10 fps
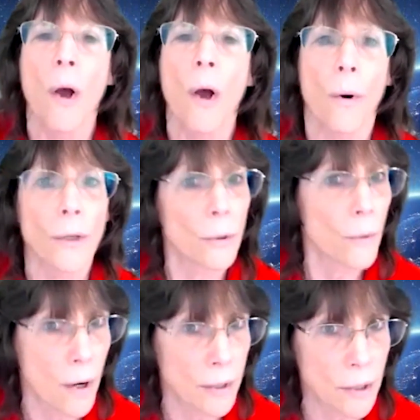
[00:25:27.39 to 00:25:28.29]
or you
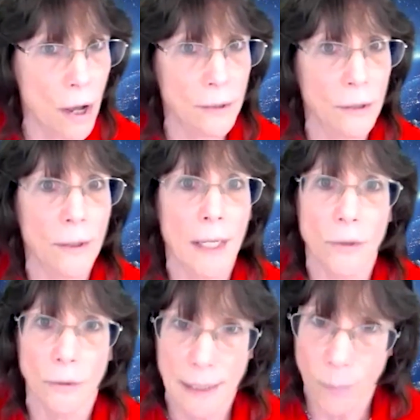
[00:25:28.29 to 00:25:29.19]
are a doctor and
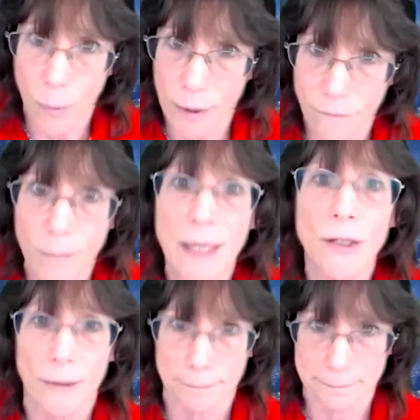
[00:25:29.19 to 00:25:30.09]
you'd like more information.